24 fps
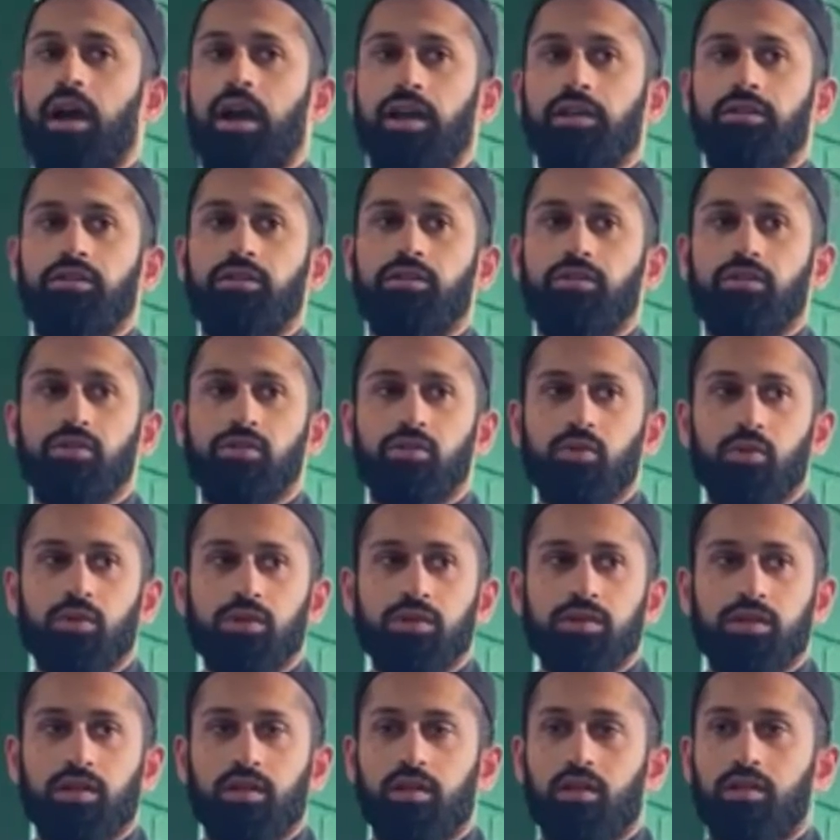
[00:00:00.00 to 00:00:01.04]
And the Rasul
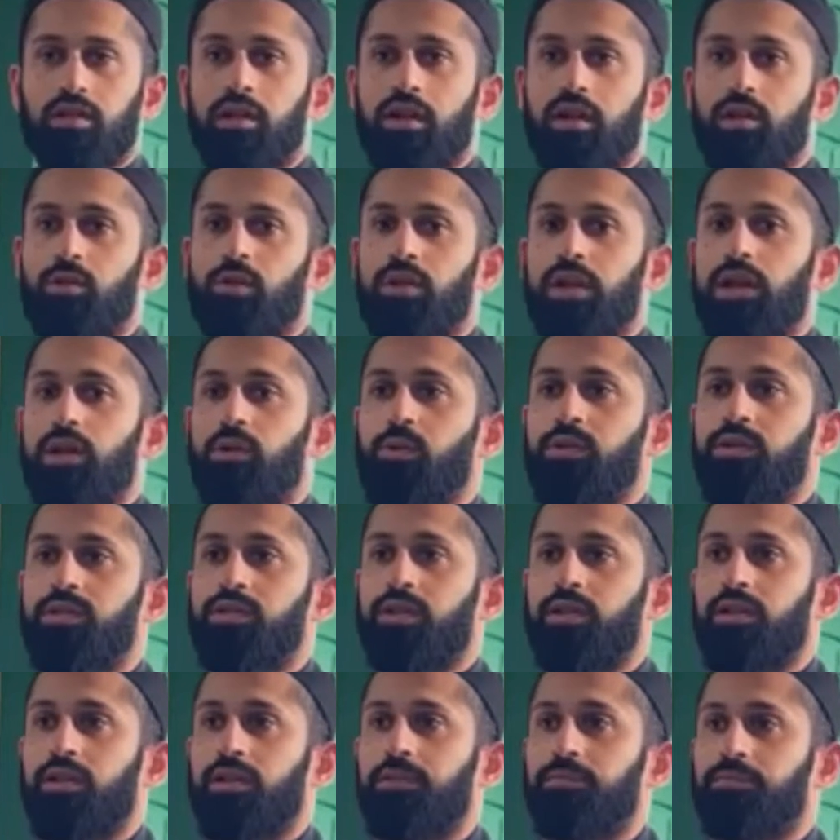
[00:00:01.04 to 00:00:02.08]
sallallahu
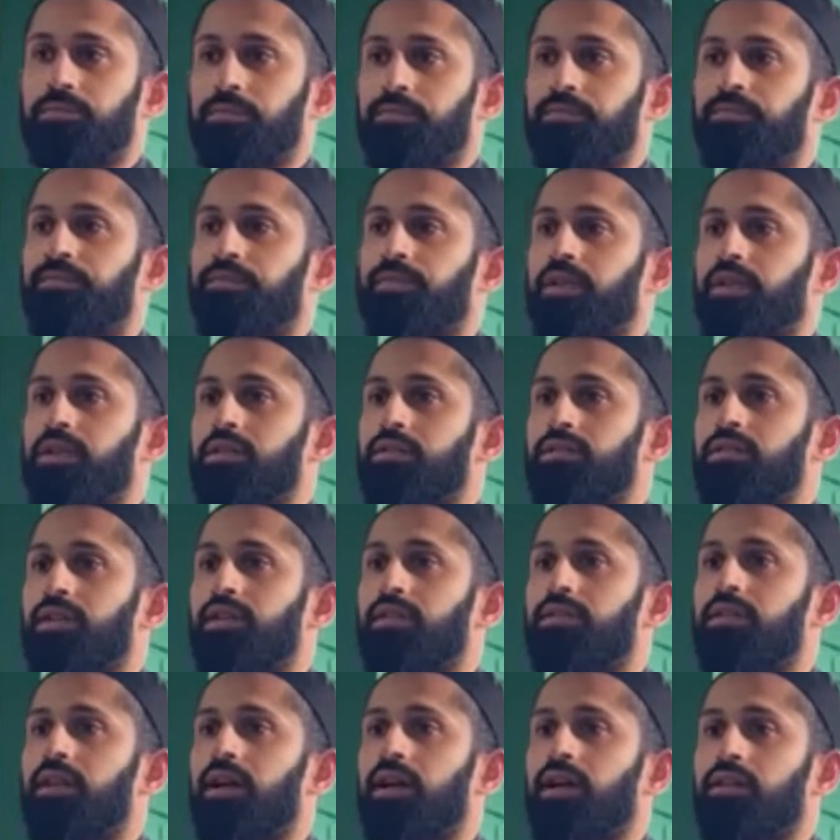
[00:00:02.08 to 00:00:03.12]
alayhi
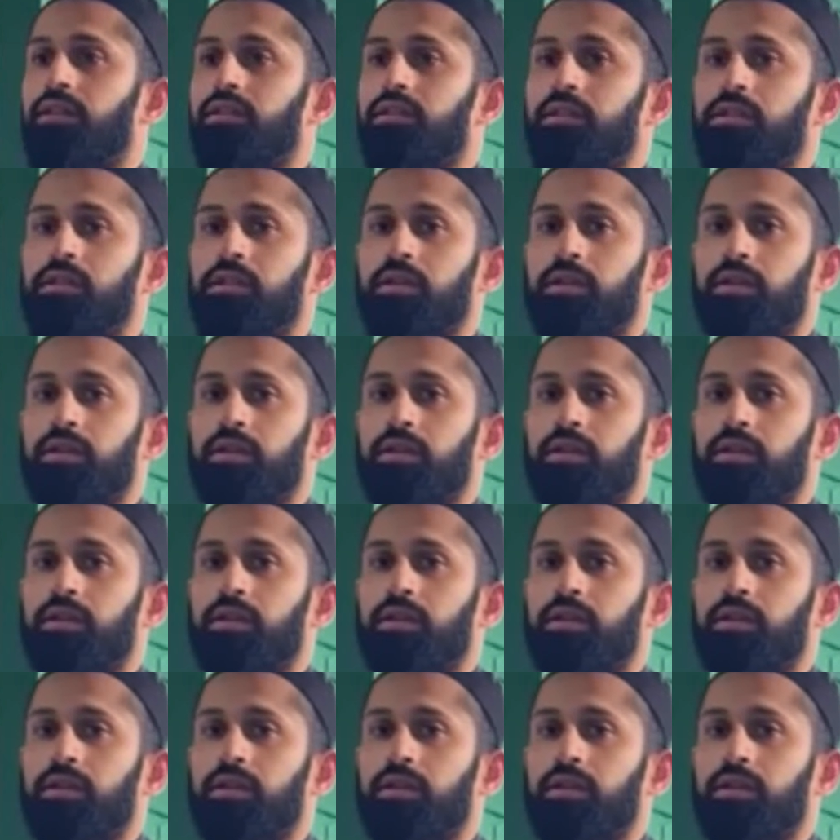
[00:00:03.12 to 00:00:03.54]
said that